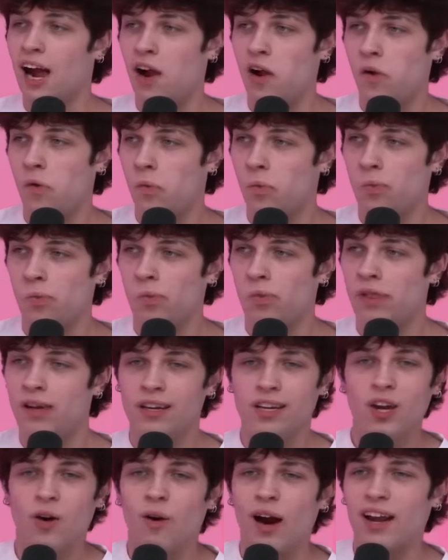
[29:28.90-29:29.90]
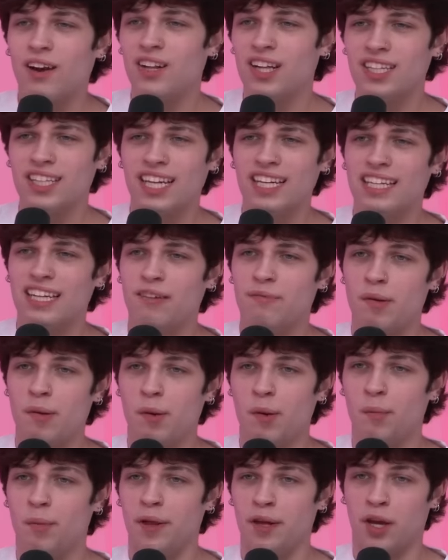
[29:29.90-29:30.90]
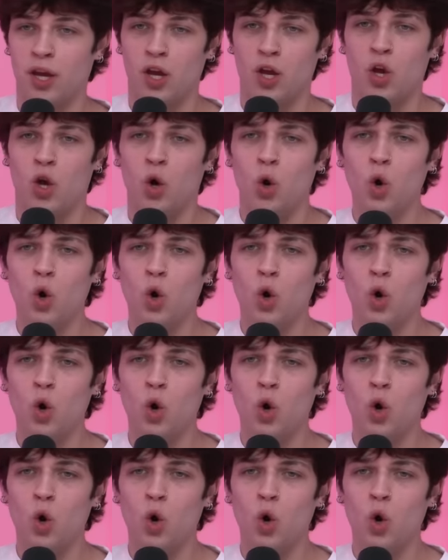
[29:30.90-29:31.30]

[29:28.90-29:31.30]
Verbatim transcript: No. no, I don't like the idea of people be like, I've